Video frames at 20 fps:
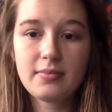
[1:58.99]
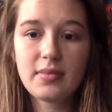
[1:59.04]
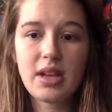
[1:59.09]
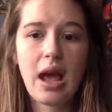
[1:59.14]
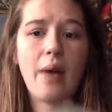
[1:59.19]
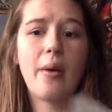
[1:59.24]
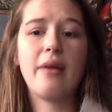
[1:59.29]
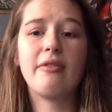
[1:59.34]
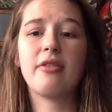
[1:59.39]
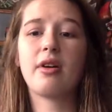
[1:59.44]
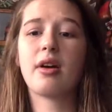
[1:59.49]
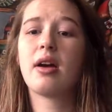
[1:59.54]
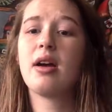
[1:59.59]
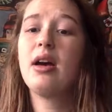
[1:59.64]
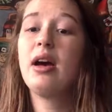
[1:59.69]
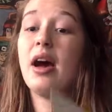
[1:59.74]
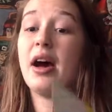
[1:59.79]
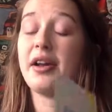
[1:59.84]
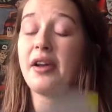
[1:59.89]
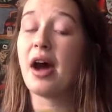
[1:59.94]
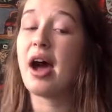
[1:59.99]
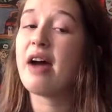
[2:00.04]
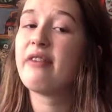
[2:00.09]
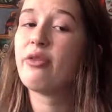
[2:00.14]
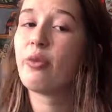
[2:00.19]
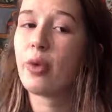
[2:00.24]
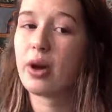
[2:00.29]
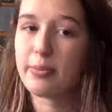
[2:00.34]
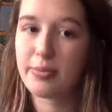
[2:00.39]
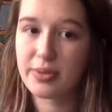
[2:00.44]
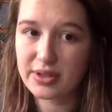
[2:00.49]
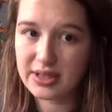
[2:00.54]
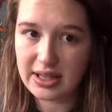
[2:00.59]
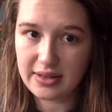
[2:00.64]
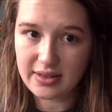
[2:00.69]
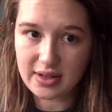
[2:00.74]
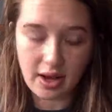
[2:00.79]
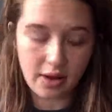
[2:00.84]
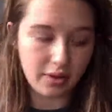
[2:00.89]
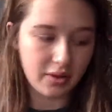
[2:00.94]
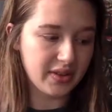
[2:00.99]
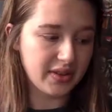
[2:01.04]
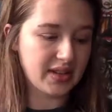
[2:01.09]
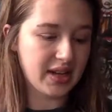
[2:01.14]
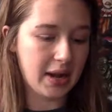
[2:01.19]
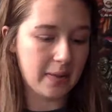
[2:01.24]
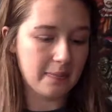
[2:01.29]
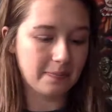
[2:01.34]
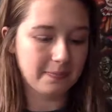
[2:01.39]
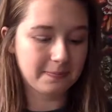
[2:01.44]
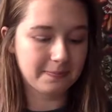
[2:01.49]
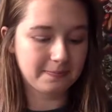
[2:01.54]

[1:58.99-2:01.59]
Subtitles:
However, not everyone perceives color the same.